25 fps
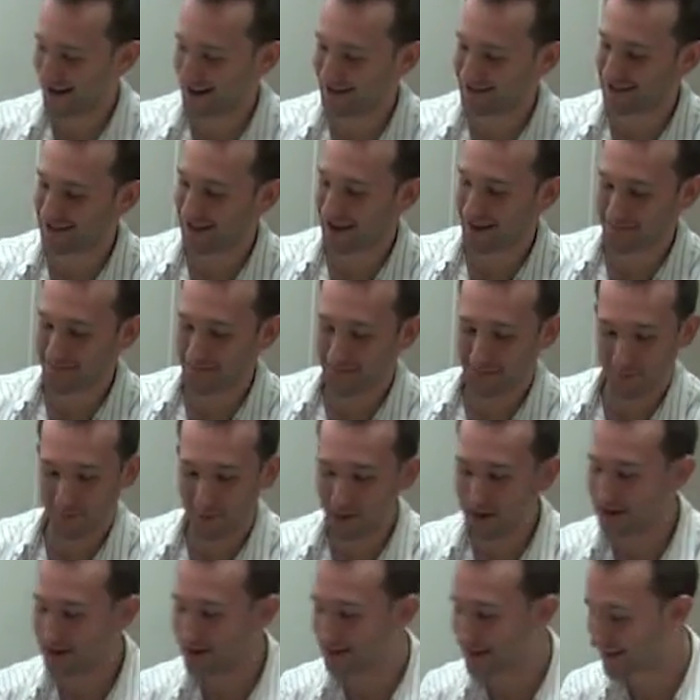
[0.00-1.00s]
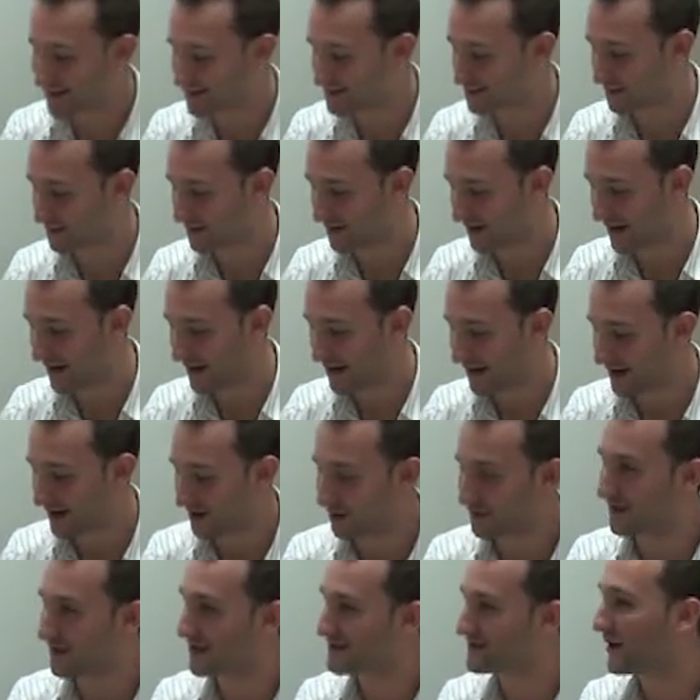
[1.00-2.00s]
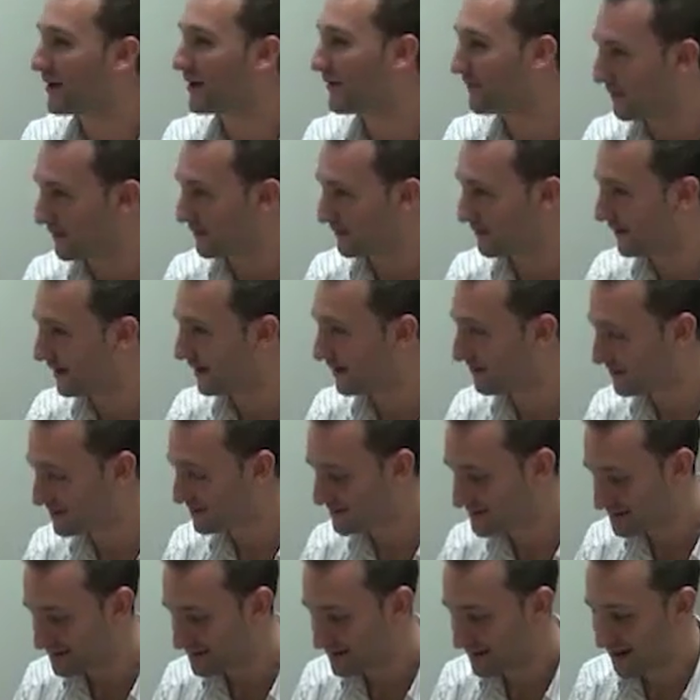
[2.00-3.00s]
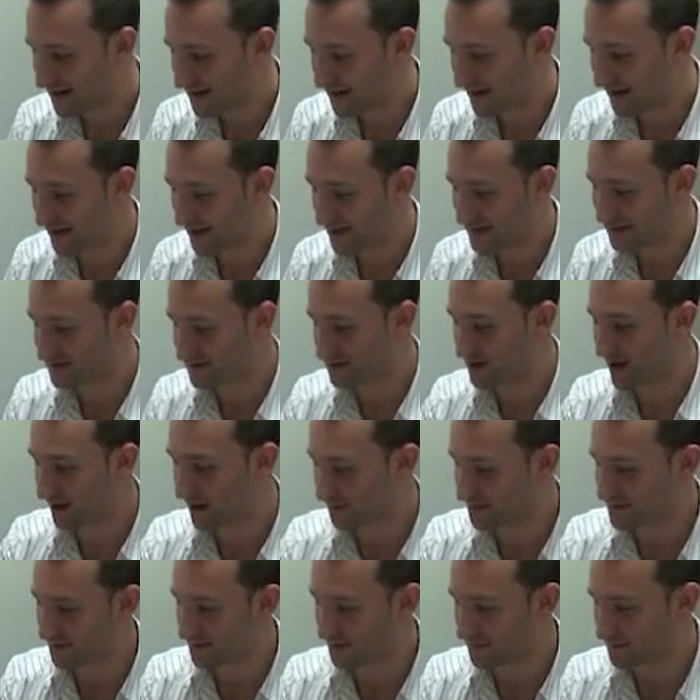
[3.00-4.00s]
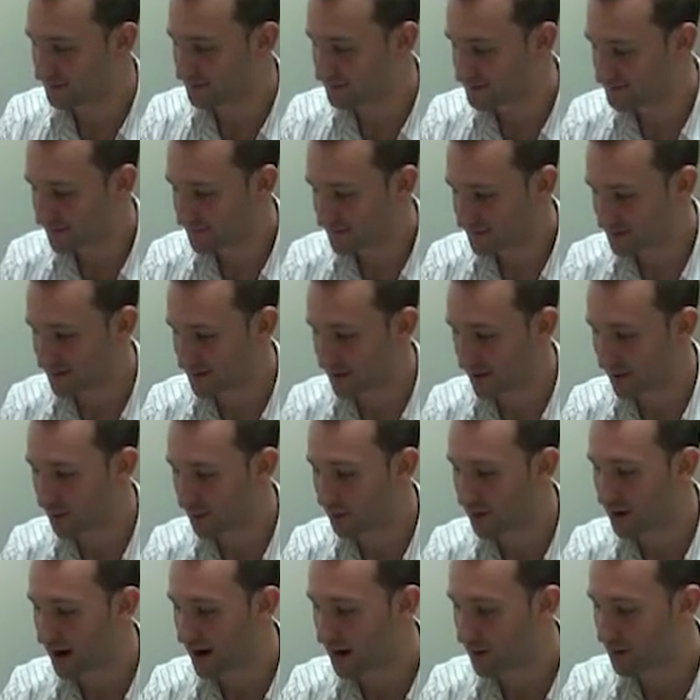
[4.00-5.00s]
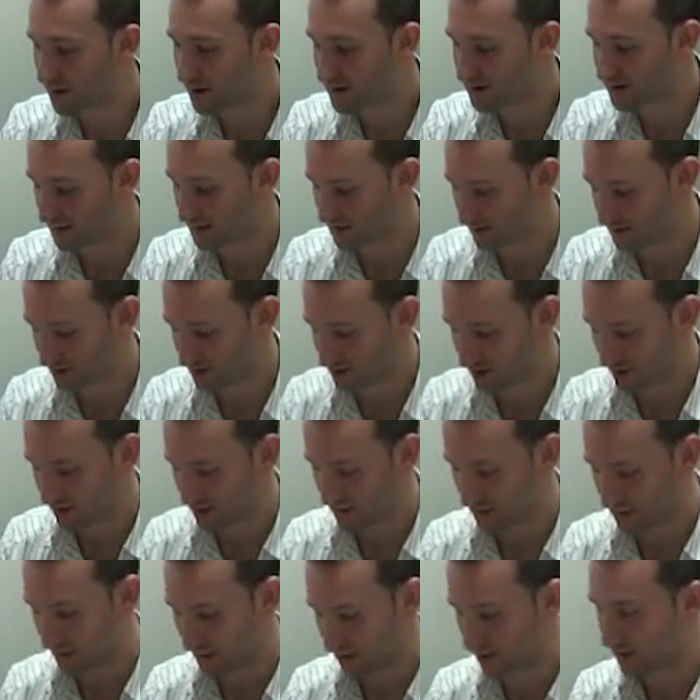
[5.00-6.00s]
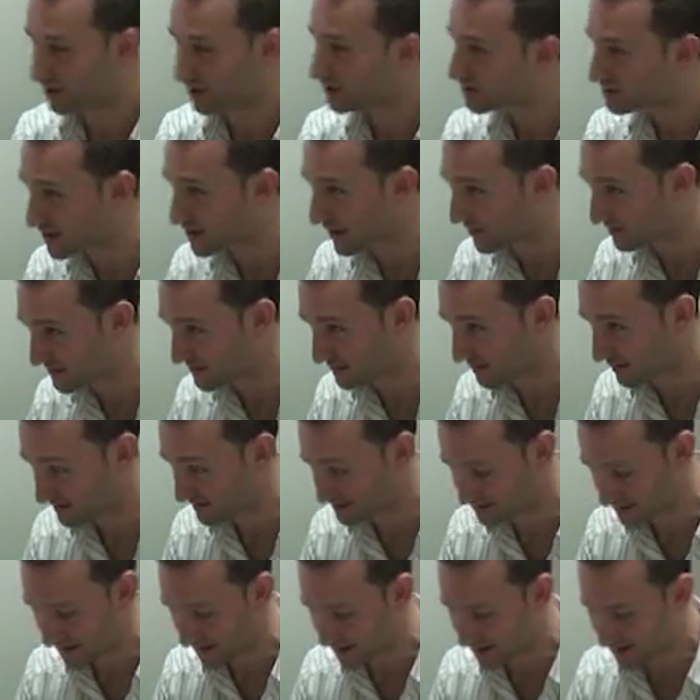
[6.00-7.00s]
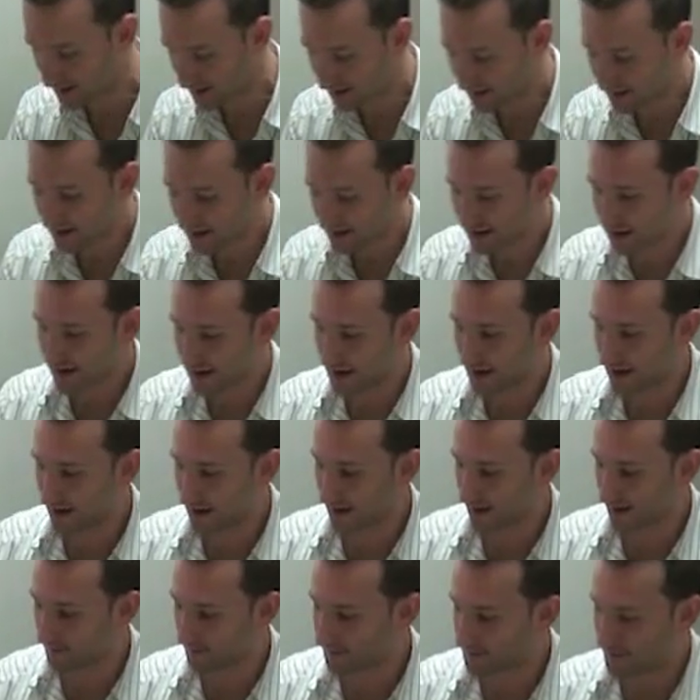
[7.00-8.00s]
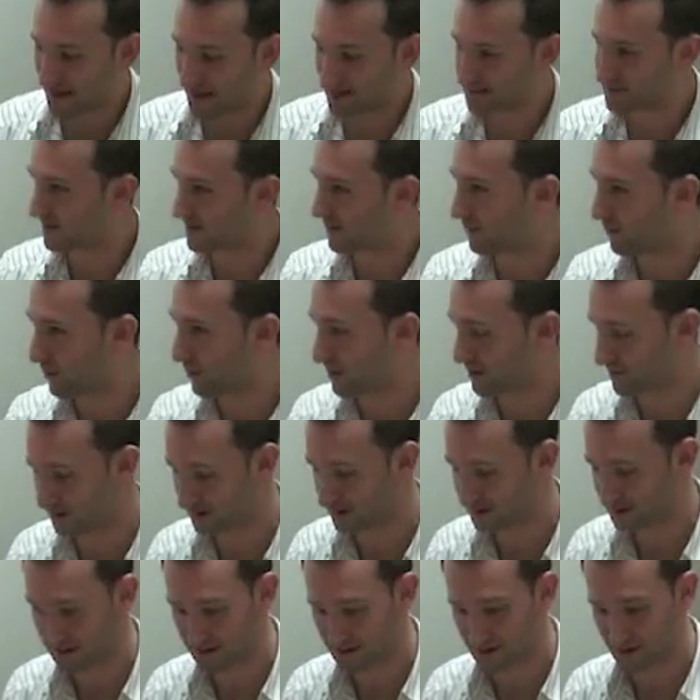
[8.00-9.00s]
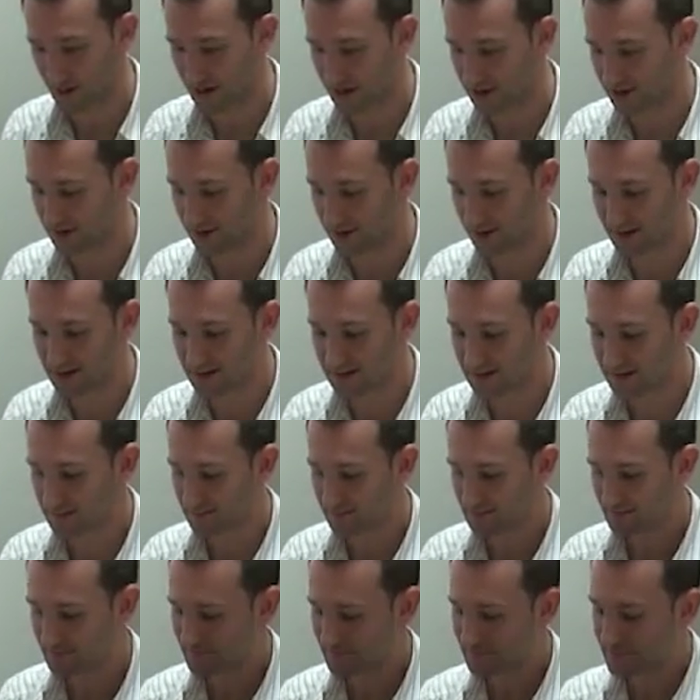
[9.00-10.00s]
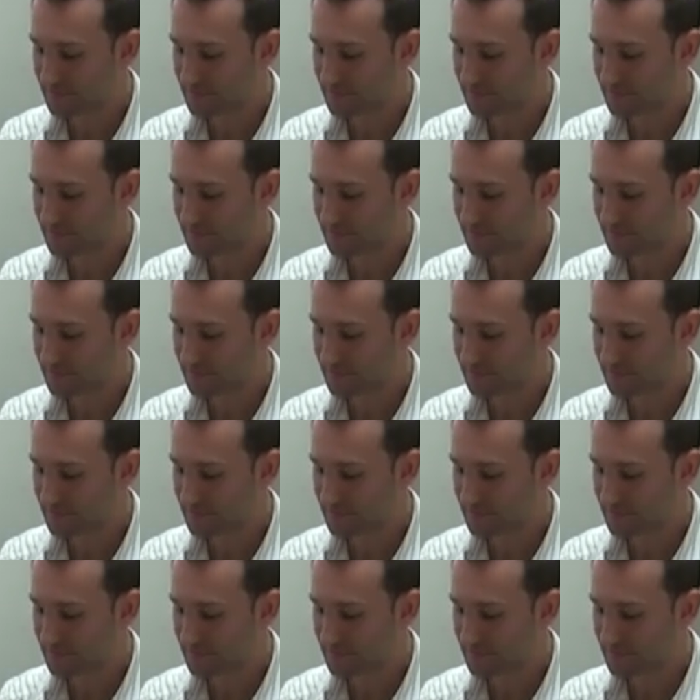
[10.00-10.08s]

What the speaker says: And really, that's what AIL does offer the families, is job 2. So what I want to do is show you what your job 2 looks like, based on what your situation is.